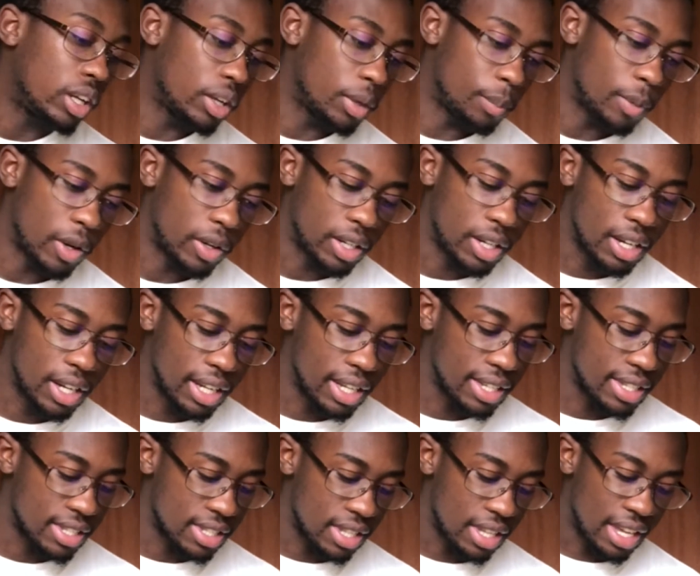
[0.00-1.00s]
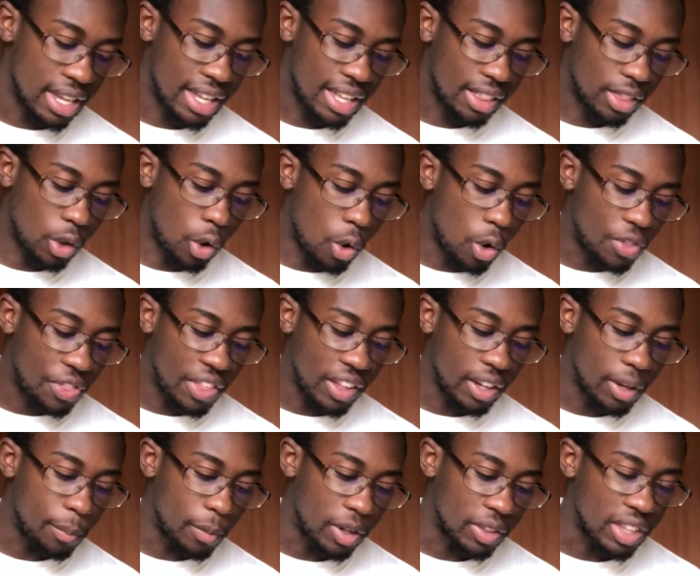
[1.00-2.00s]
about now is the whole thing
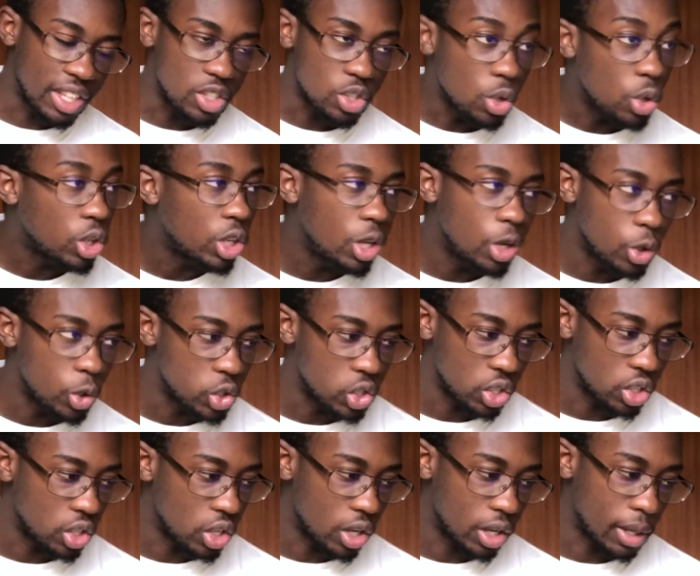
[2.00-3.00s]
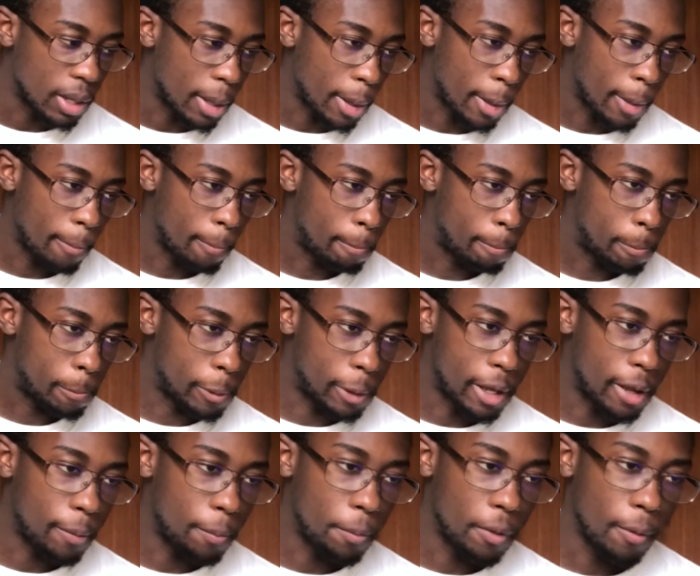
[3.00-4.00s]
about there's no closure, dog. You
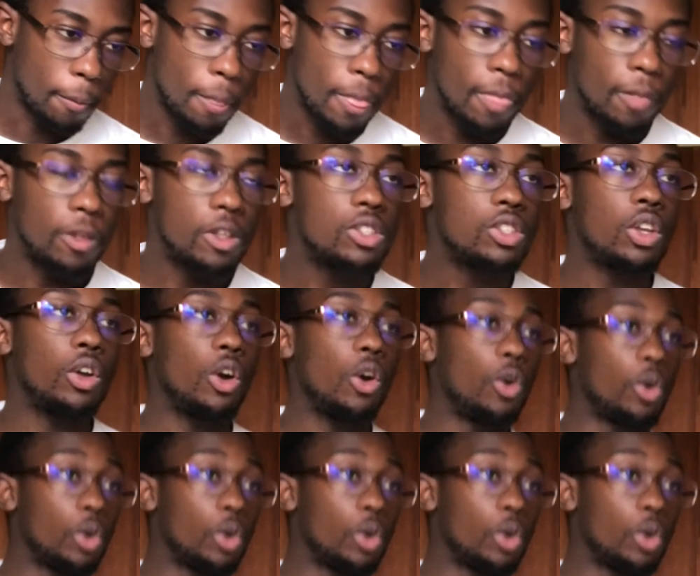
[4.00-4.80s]
get me? This girl,